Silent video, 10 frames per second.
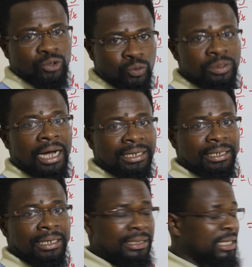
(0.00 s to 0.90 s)
do that,
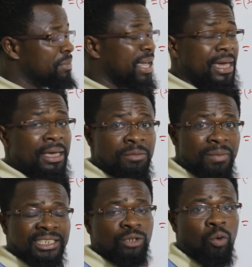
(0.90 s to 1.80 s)
and it
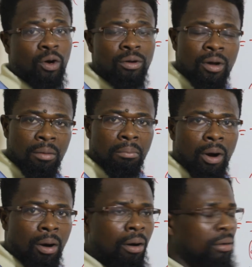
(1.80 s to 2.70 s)
makes it what?
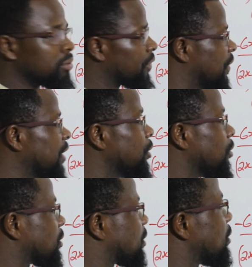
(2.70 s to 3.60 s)
More
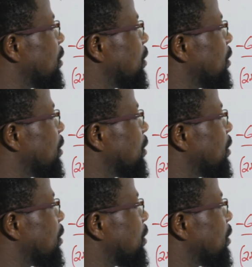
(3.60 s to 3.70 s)
tedious